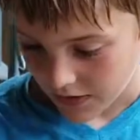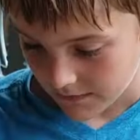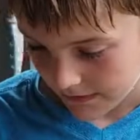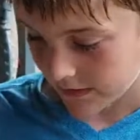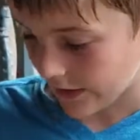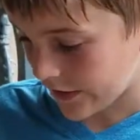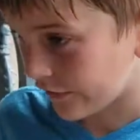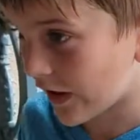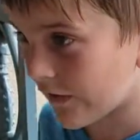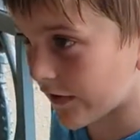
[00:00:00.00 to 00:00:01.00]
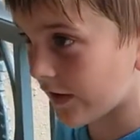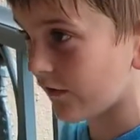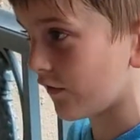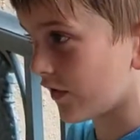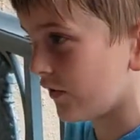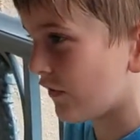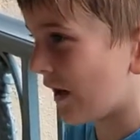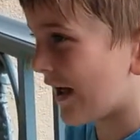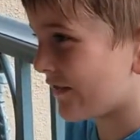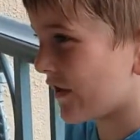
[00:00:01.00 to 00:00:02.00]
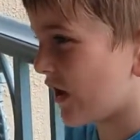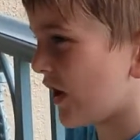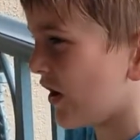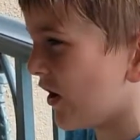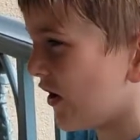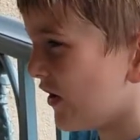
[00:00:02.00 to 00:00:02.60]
going to be telling you 10 things you can do at the